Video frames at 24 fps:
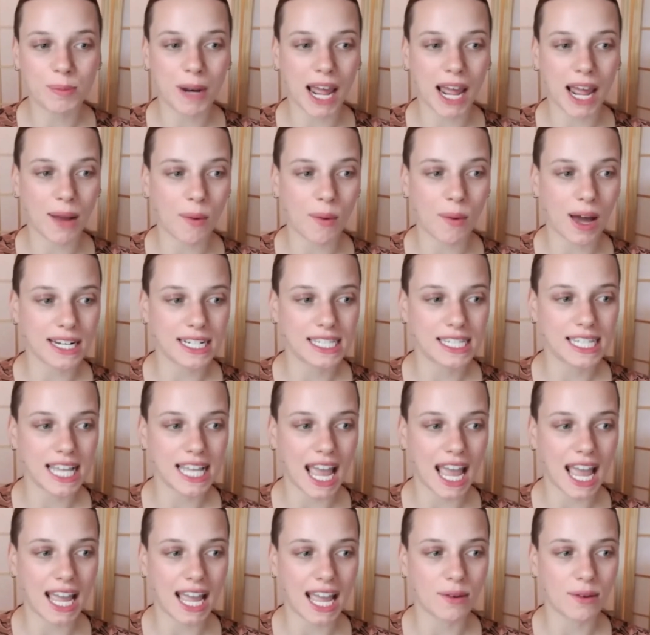but I want to
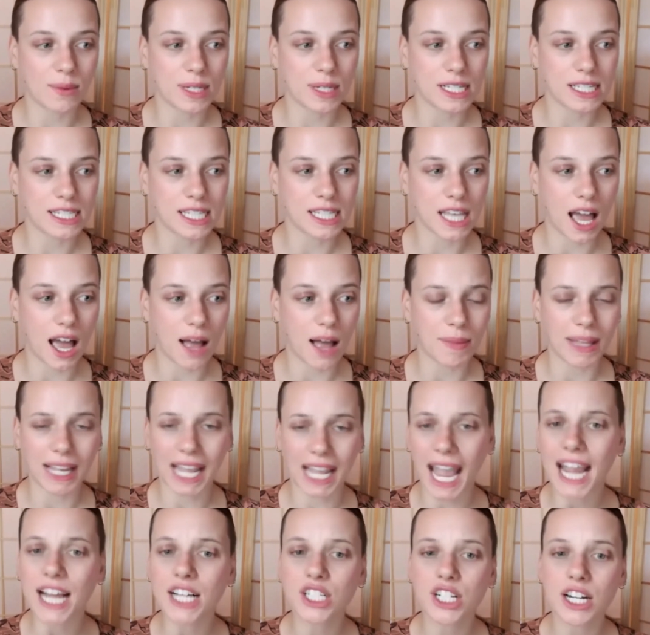say it was like
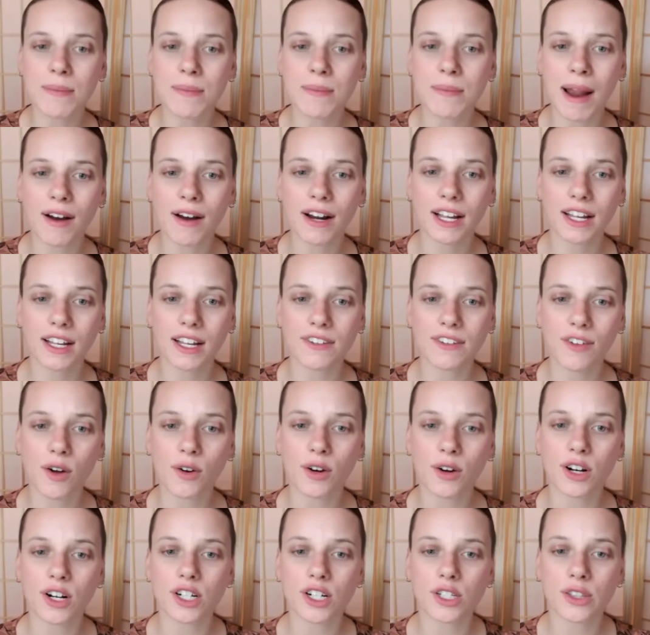Asian American
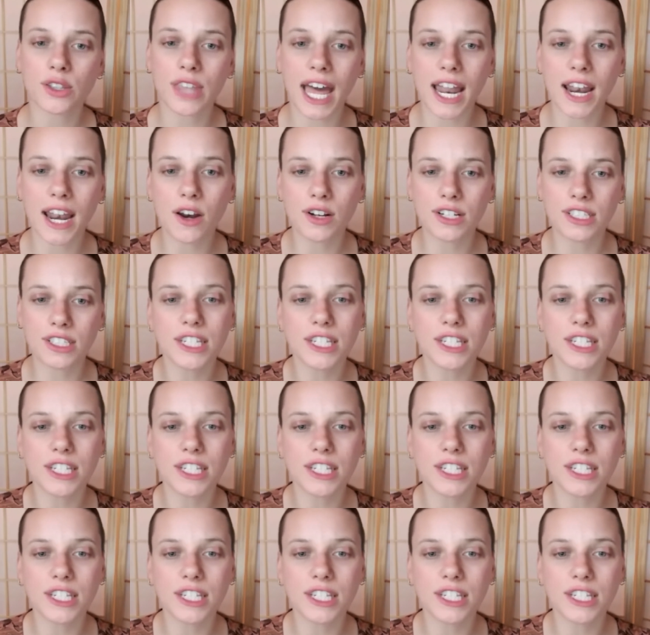voters that